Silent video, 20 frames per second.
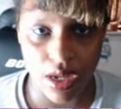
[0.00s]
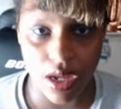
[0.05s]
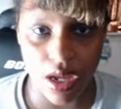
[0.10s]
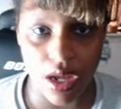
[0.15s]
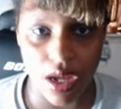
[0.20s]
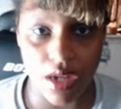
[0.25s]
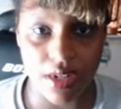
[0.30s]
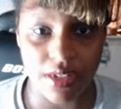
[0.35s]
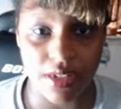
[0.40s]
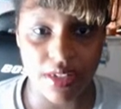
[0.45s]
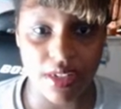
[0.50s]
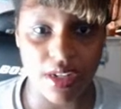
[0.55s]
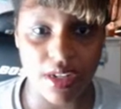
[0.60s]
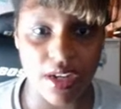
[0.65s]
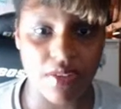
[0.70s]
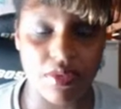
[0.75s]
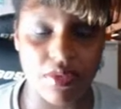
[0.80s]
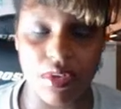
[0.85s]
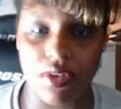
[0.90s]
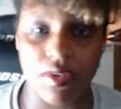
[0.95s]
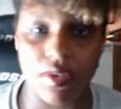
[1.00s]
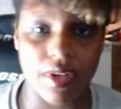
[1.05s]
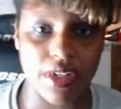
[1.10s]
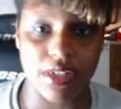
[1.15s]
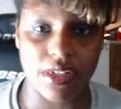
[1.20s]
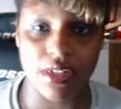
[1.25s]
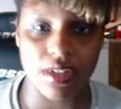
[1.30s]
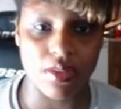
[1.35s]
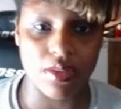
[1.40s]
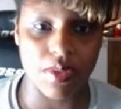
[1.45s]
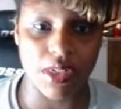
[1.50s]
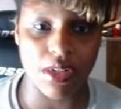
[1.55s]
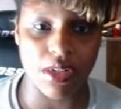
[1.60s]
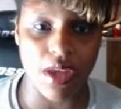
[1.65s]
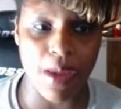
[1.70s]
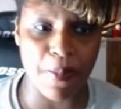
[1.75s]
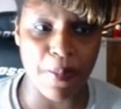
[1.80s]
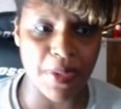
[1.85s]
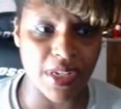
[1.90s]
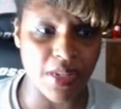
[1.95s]
honestly, I have no idea what
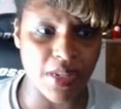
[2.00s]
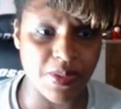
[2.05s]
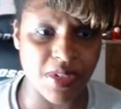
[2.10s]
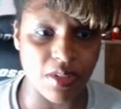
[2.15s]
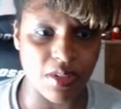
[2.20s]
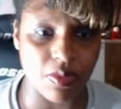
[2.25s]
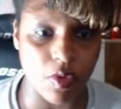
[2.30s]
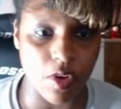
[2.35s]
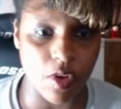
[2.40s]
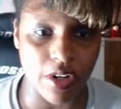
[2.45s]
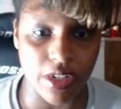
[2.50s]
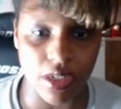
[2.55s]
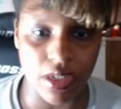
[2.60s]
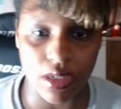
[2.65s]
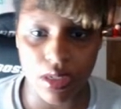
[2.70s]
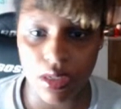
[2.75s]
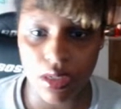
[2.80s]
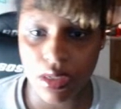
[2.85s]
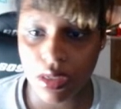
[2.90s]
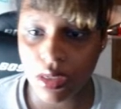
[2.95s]
epilepsy warning.